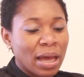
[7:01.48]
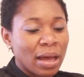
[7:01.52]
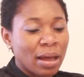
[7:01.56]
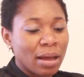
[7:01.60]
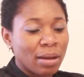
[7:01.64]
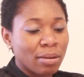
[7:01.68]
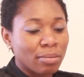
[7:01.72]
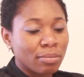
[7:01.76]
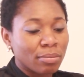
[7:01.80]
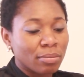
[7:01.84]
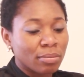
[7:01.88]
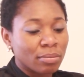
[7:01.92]

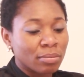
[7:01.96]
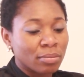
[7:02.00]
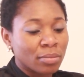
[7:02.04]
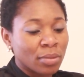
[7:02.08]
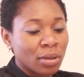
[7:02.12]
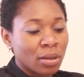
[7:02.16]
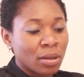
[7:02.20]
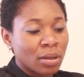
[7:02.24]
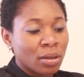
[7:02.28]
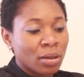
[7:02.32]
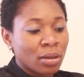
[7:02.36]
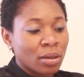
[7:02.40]

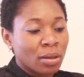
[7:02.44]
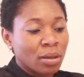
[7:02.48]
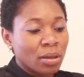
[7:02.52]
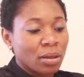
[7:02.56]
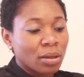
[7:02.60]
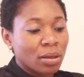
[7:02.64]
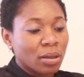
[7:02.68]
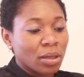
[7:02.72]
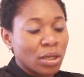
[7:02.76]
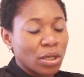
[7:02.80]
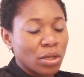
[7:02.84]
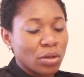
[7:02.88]

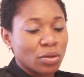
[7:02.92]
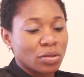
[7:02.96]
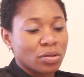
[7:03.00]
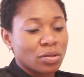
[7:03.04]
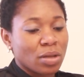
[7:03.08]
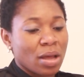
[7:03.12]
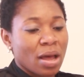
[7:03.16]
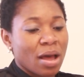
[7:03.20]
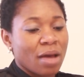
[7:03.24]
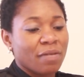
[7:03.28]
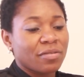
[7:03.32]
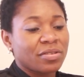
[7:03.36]

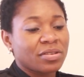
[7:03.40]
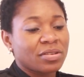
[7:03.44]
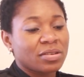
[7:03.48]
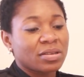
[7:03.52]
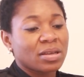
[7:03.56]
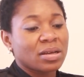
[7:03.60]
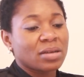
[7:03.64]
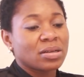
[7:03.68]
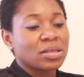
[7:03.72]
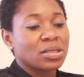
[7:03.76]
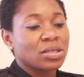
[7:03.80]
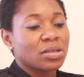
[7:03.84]
so I have
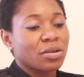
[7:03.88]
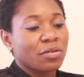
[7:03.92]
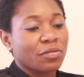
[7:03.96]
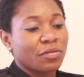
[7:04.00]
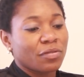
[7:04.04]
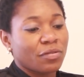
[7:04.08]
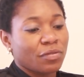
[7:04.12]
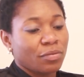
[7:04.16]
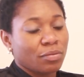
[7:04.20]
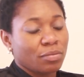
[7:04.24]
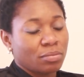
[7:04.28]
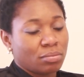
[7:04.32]
series
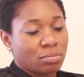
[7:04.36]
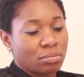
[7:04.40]
of